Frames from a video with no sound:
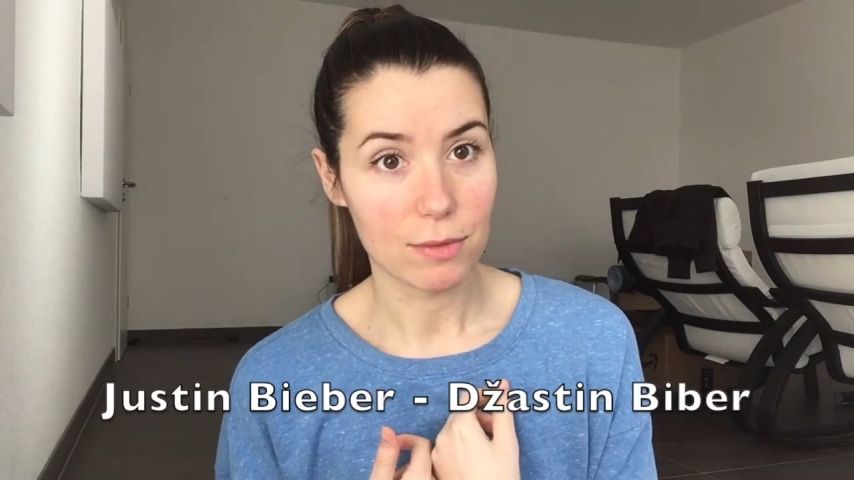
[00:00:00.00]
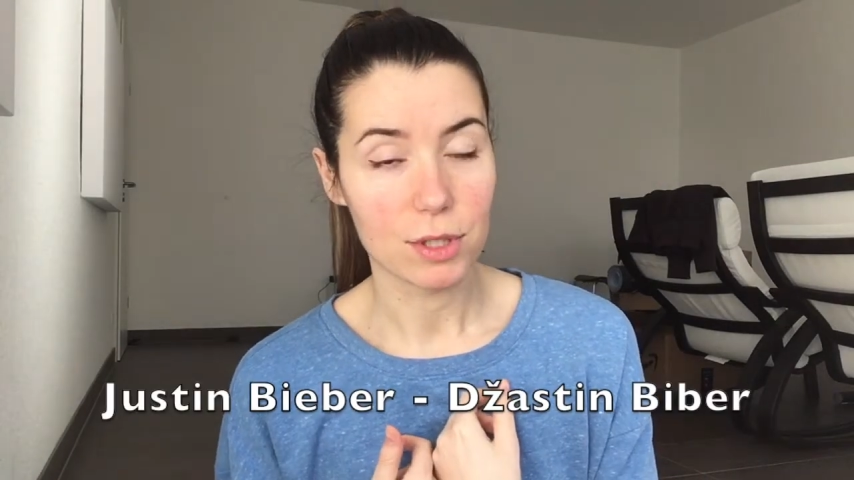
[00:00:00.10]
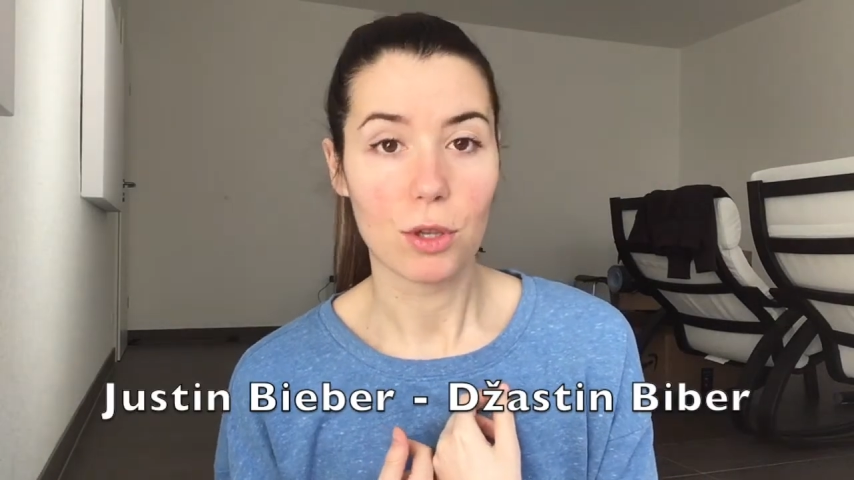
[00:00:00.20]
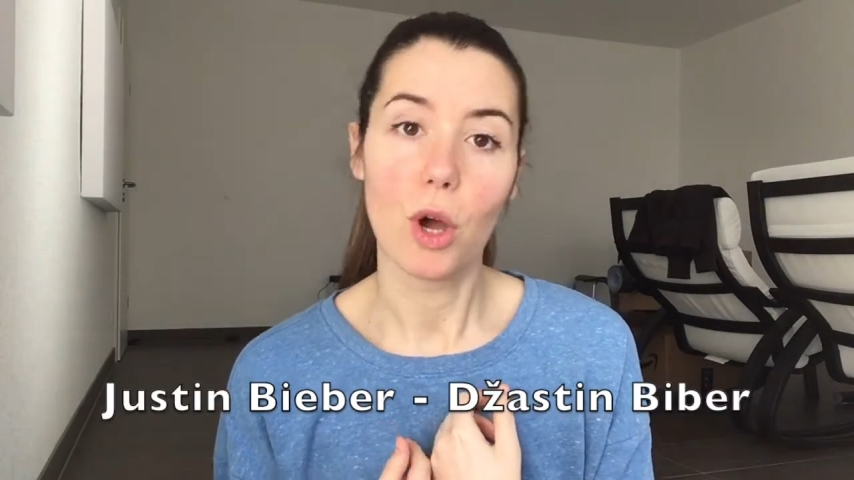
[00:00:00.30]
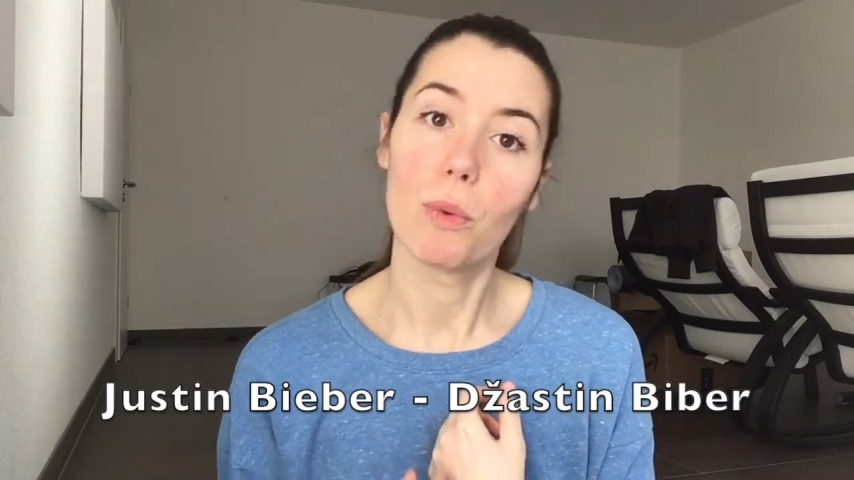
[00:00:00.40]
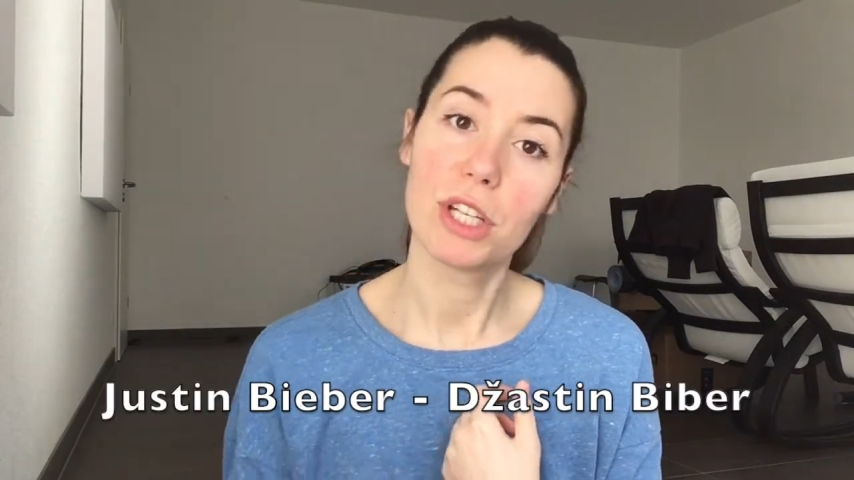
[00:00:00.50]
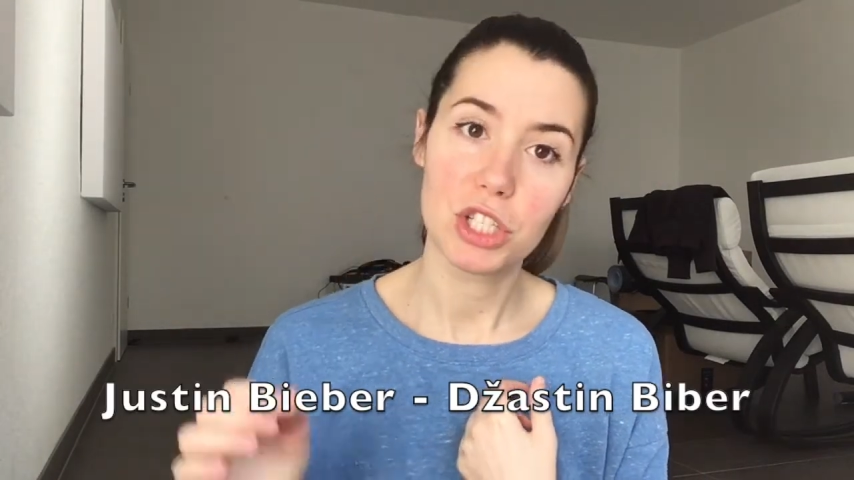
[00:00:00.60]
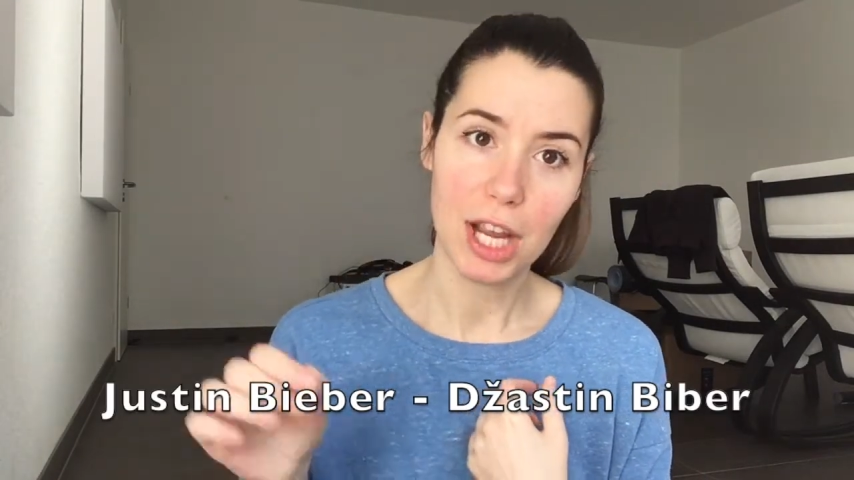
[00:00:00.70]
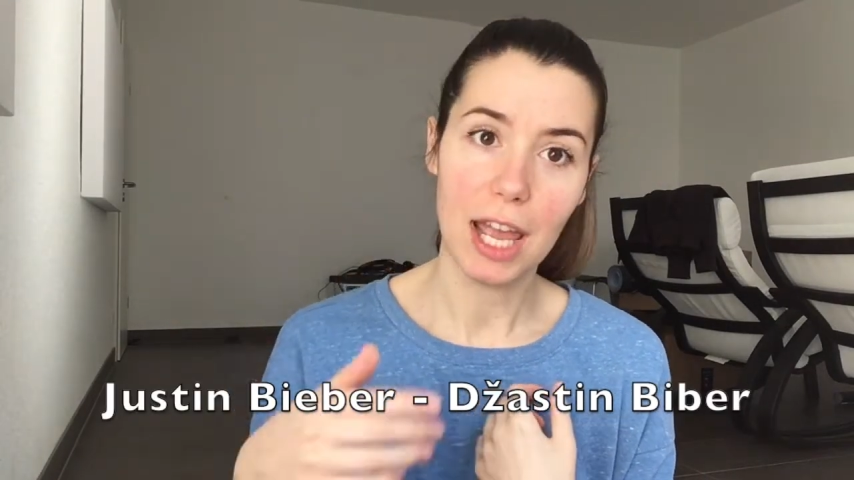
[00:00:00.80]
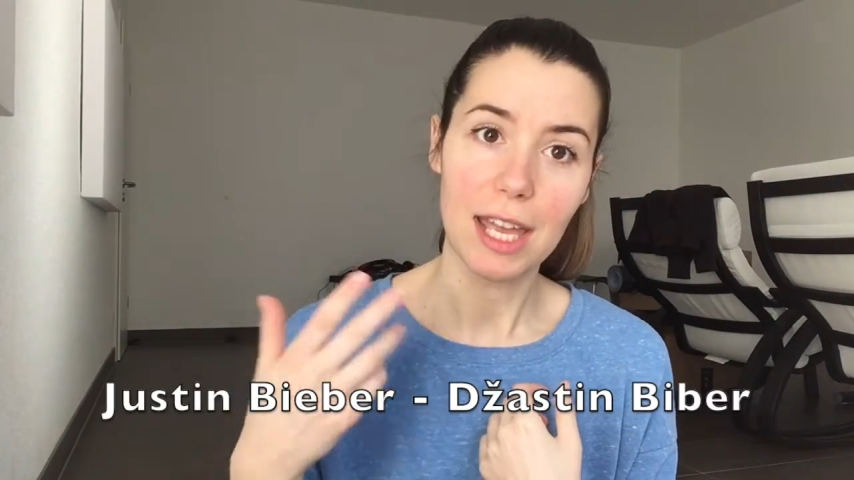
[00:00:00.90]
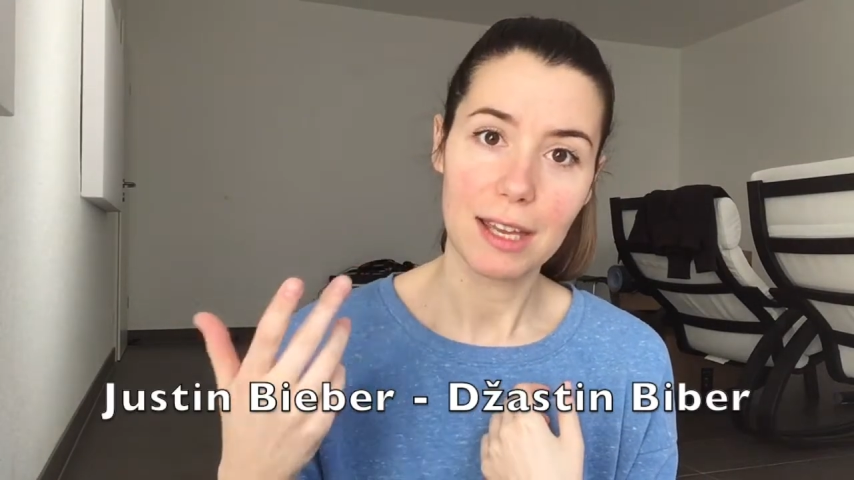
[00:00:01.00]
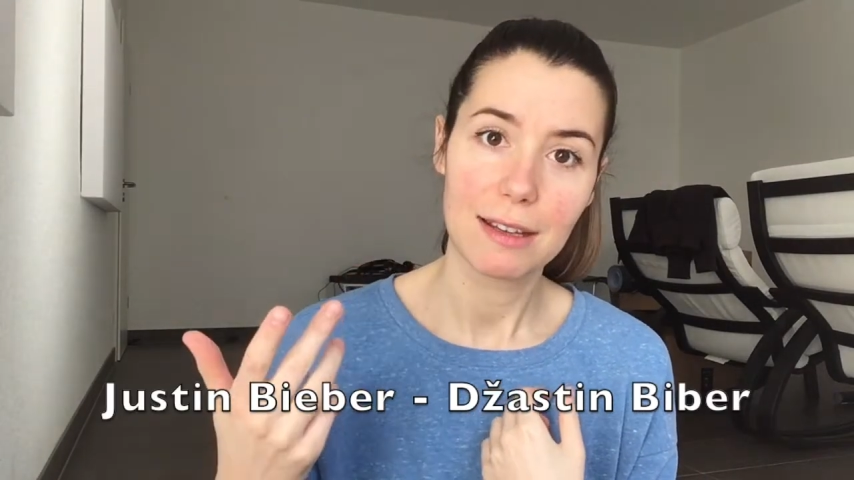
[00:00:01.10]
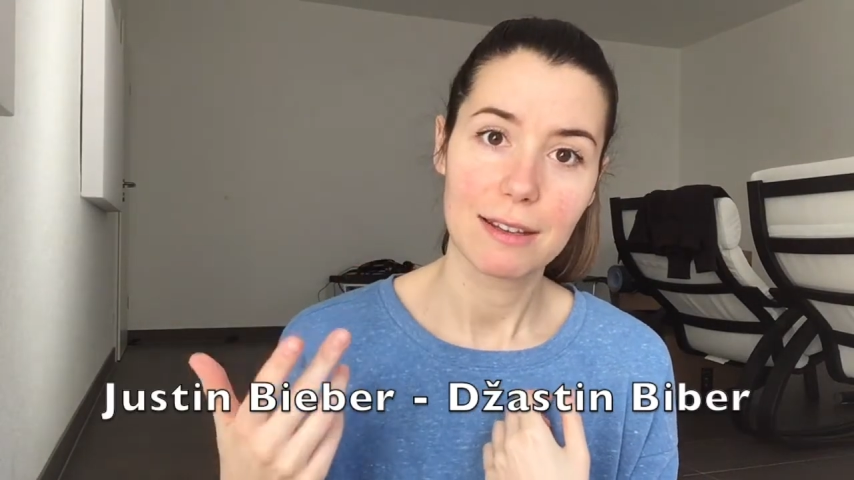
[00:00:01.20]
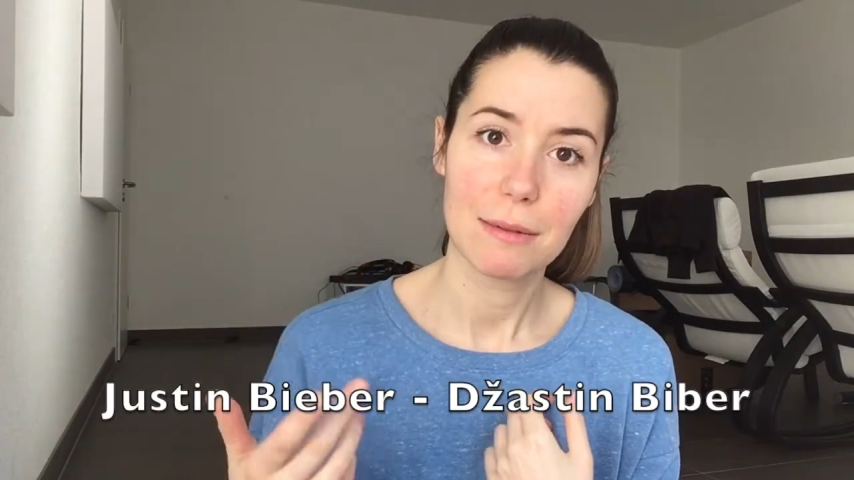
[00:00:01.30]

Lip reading: So no with J,